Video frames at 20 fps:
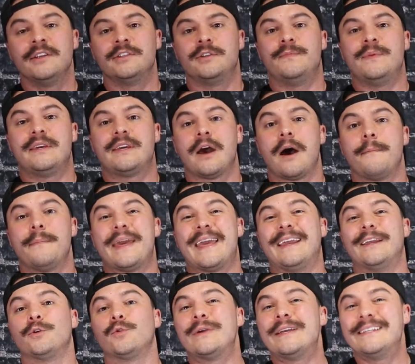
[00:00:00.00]
to become
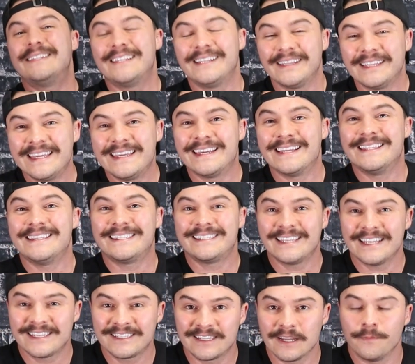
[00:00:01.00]
increasingly
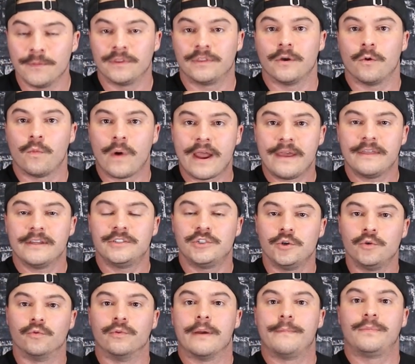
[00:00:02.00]
consistent with the way that
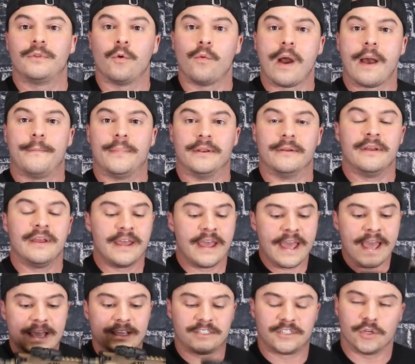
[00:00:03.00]
you grip the weapon.
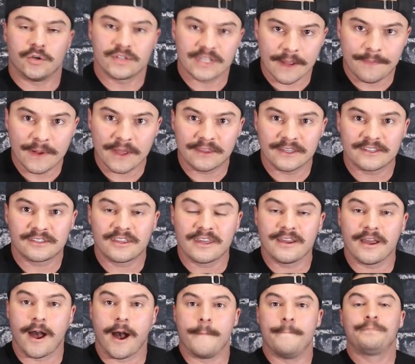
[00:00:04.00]
As soon as I pick this
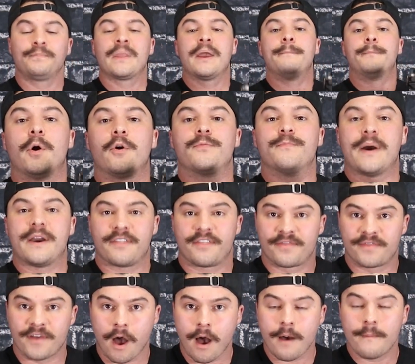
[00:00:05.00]
thing up, both my
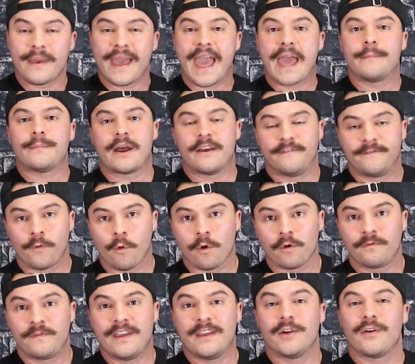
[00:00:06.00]
thumb and my
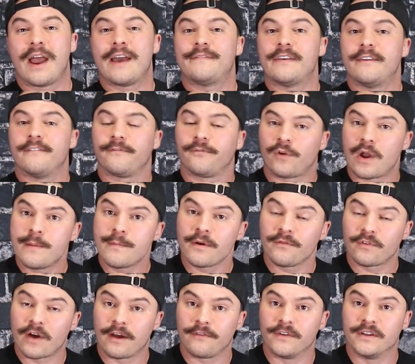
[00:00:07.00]
forefinger have a frame
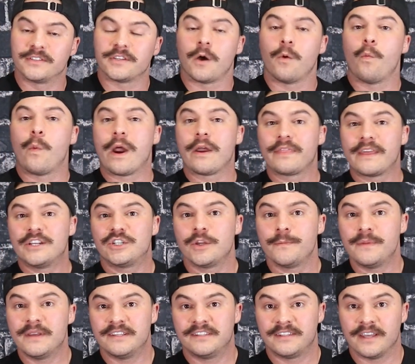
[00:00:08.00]
of reference on where they
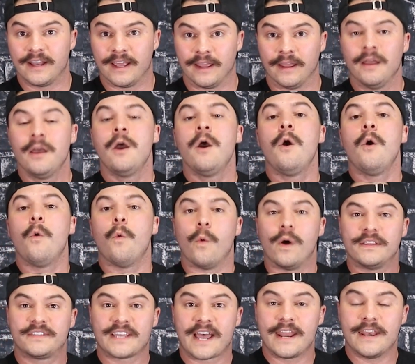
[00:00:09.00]
should be sitting.
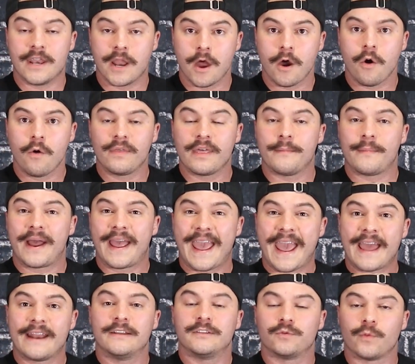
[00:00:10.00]
Once I know that my
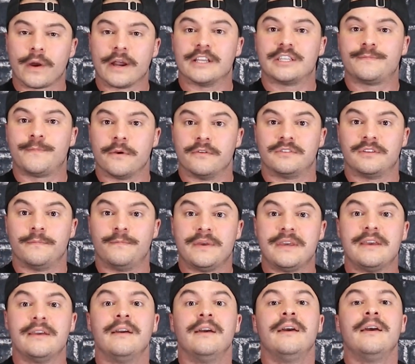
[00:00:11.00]
hand is where it's supposed to
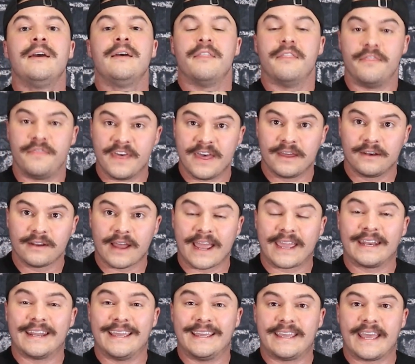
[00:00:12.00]
be, then I
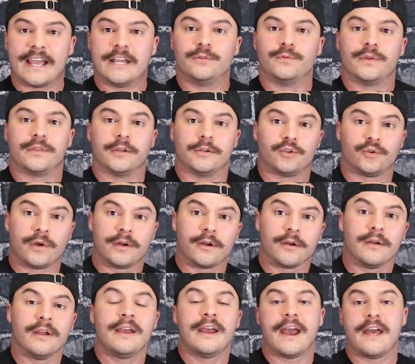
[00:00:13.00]
can engage with the
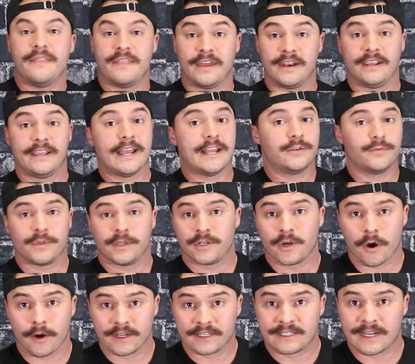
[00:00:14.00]
trigger and then engage with the
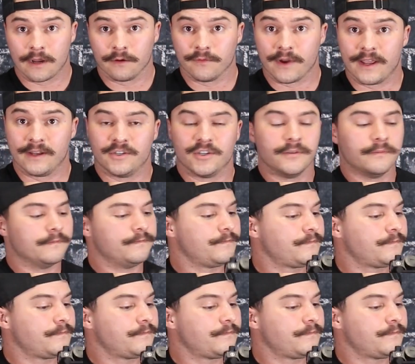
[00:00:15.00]
target's downrange.